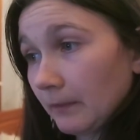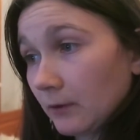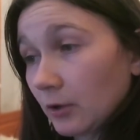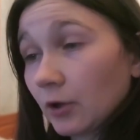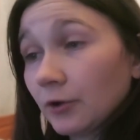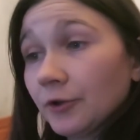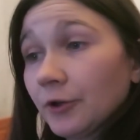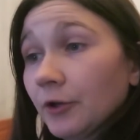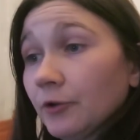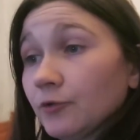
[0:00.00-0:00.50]

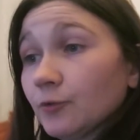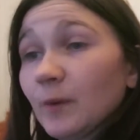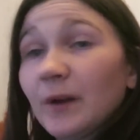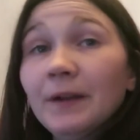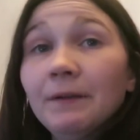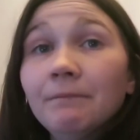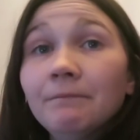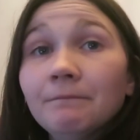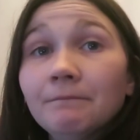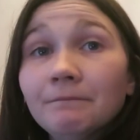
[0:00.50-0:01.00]
God knows
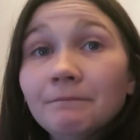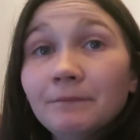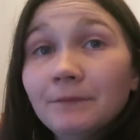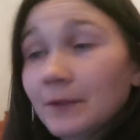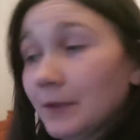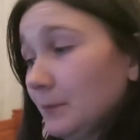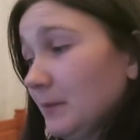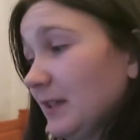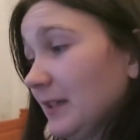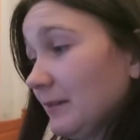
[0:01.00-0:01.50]
when, you
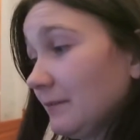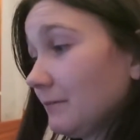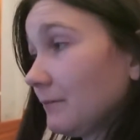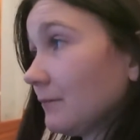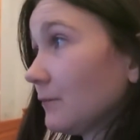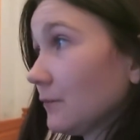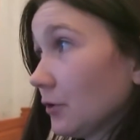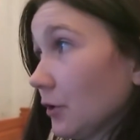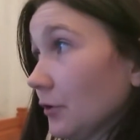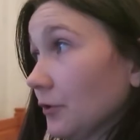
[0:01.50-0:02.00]
know what I mean,
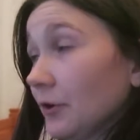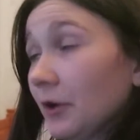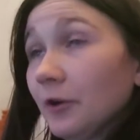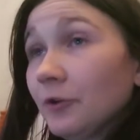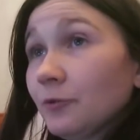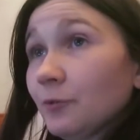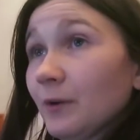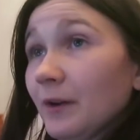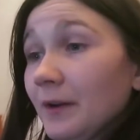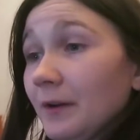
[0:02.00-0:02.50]
God
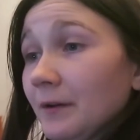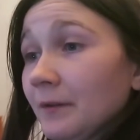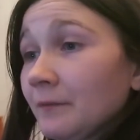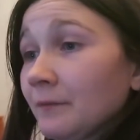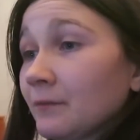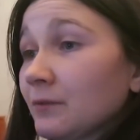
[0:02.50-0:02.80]
knows when.